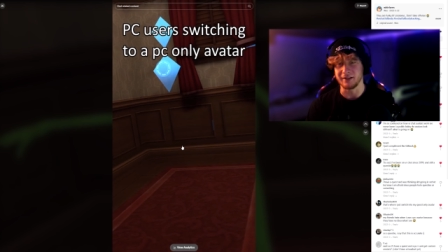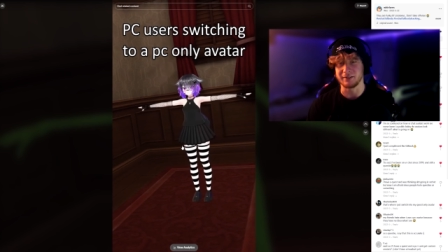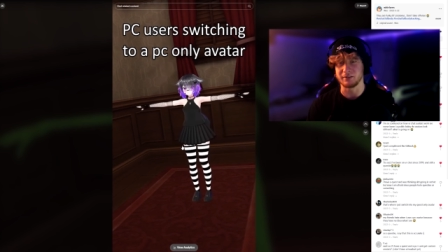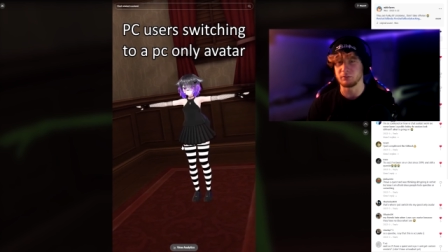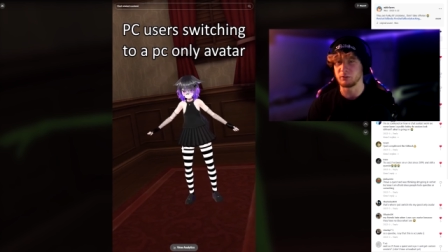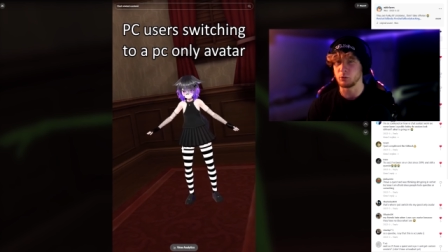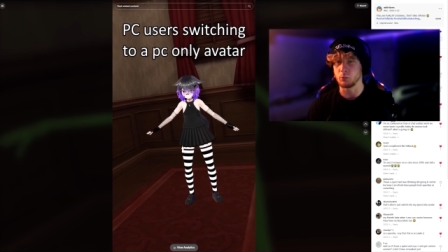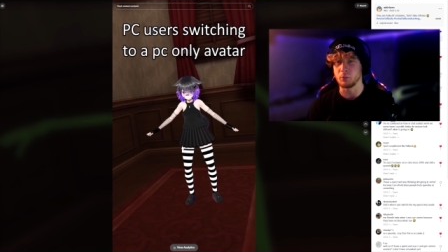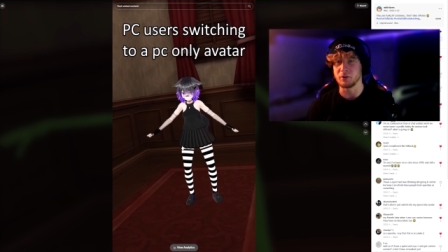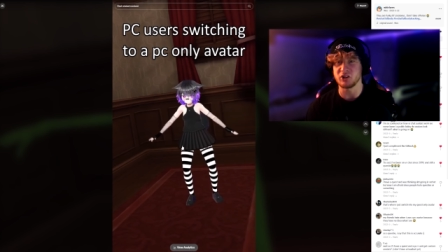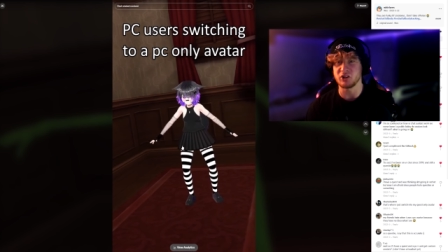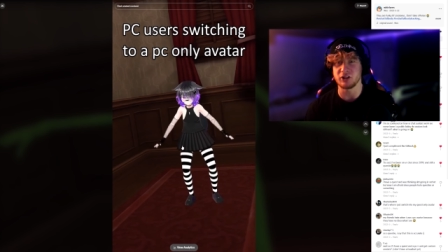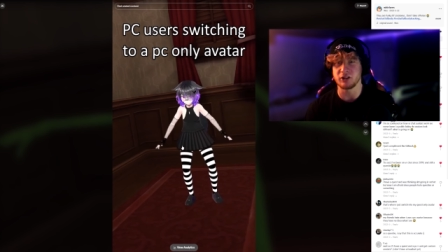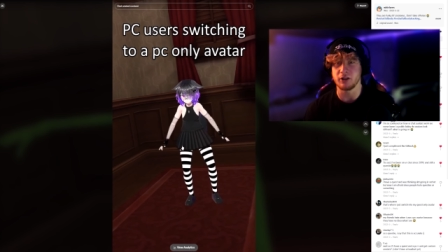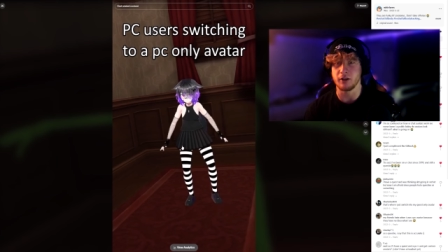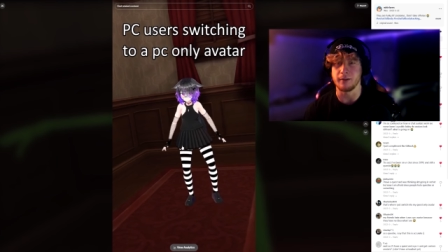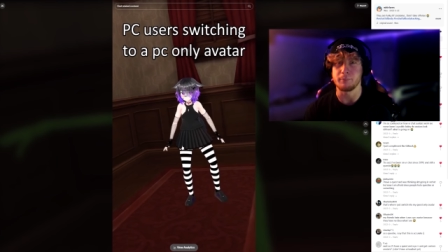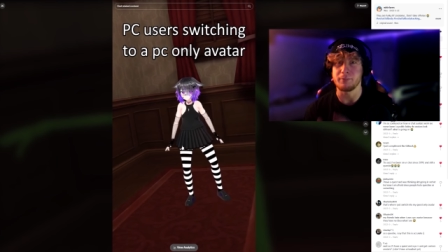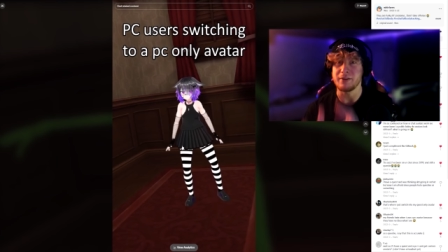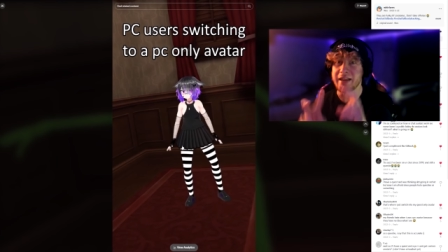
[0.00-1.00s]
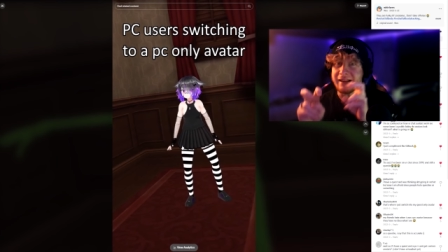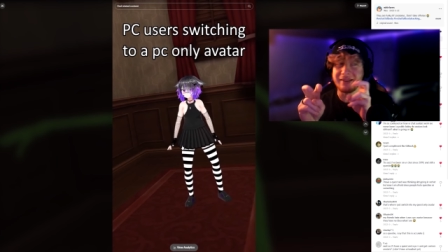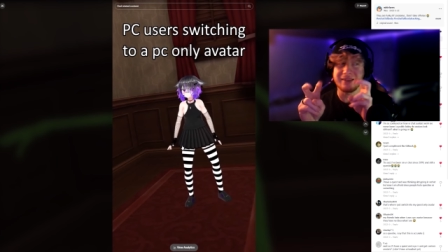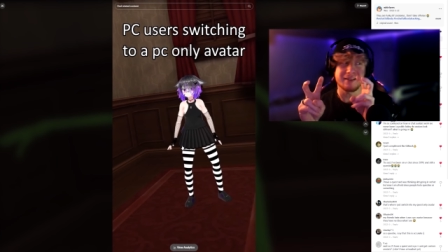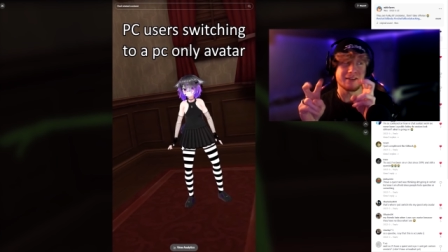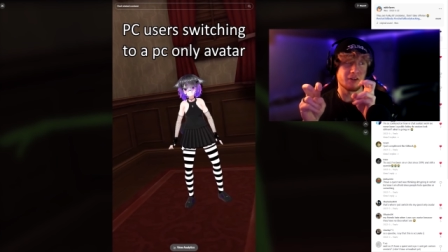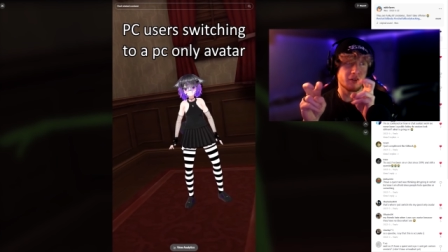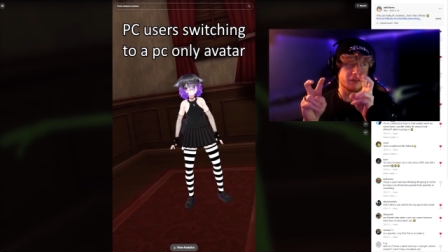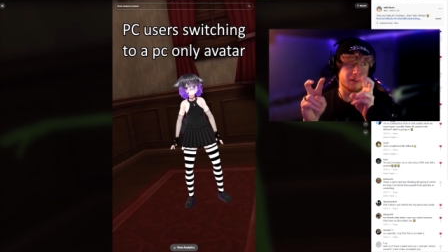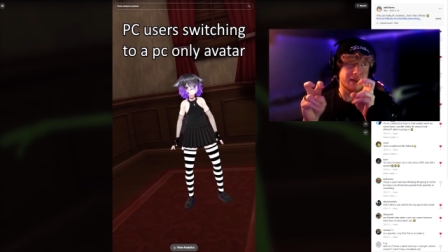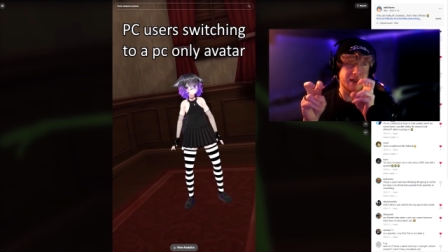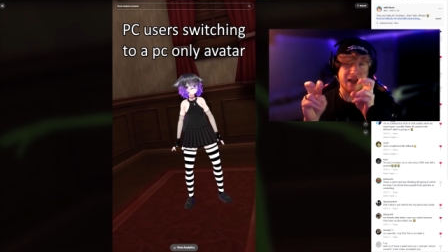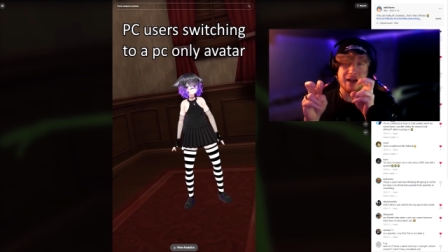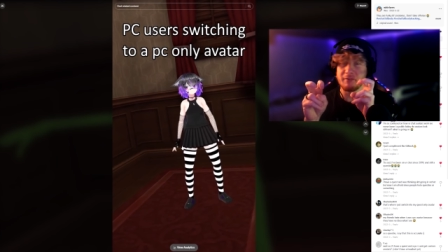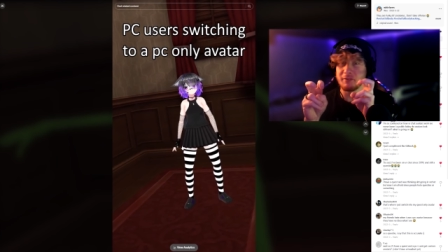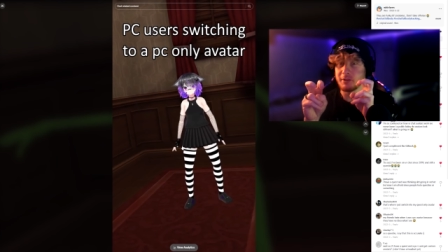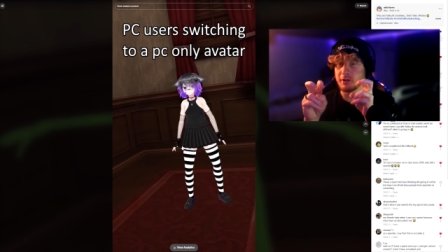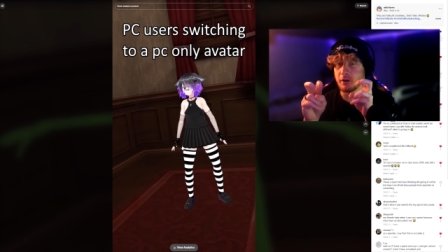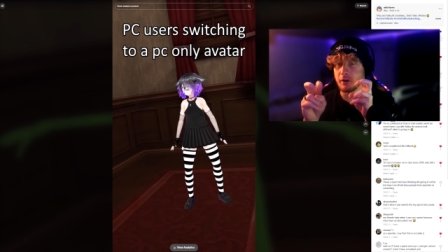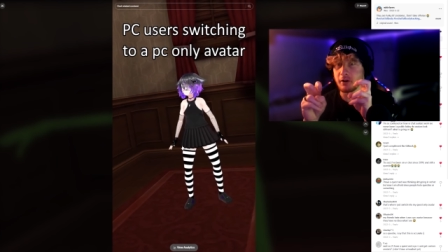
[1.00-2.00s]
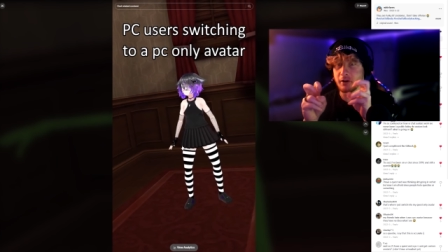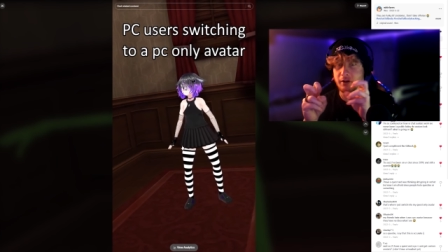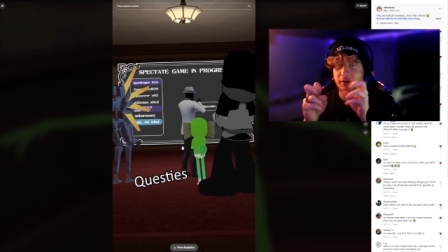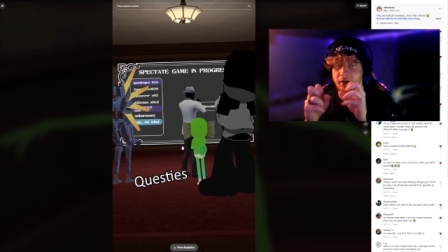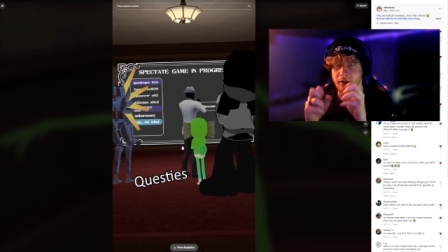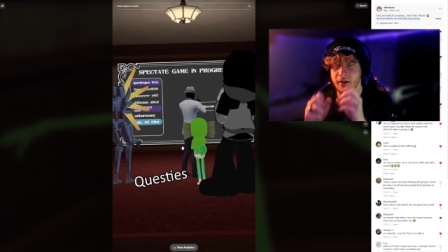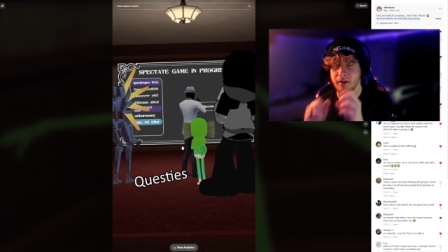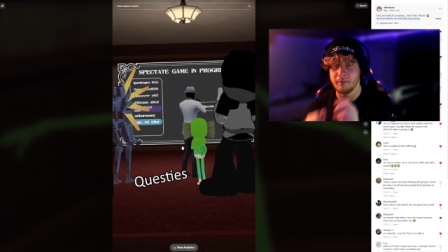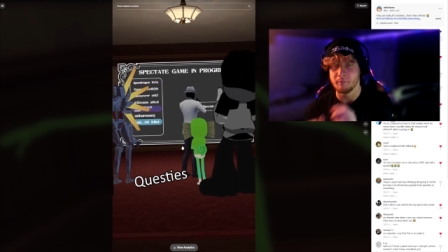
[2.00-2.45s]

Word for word: I switched into a P C-only avatar.